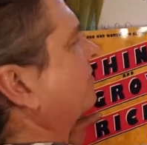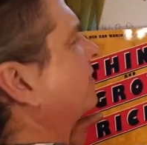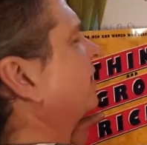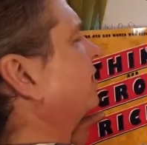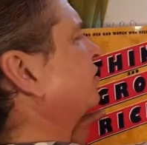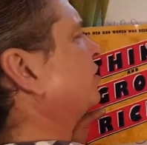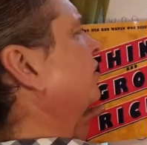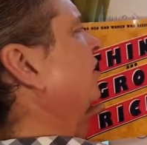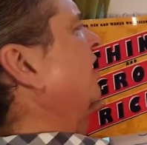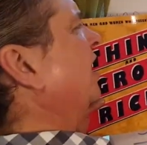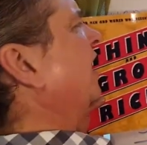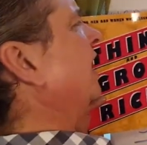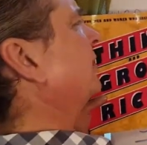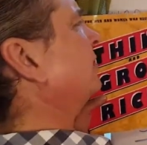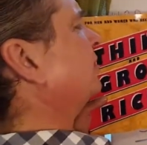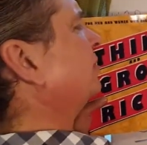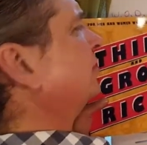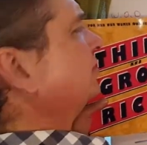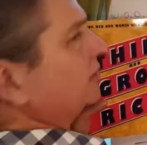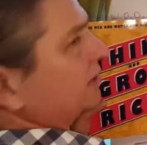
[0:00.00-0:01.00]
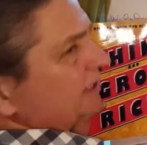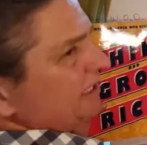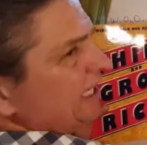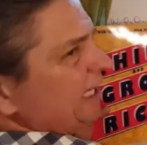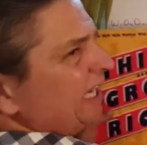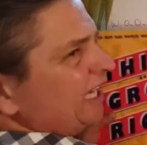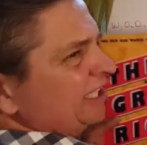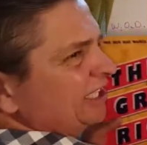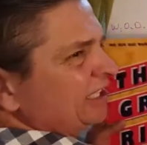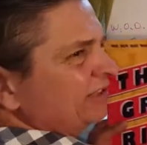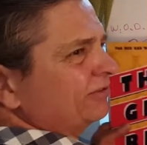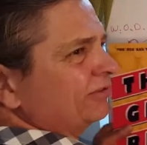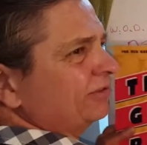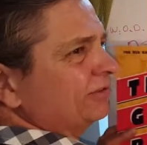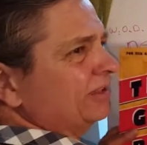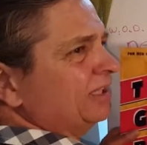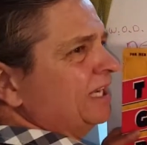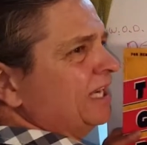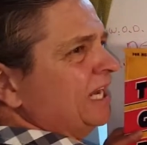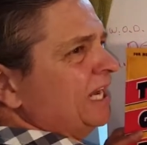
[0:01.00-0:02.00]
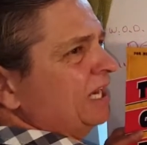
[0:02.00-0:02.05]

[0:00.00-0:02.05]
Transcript: But I'll show you how I was doing because I got a different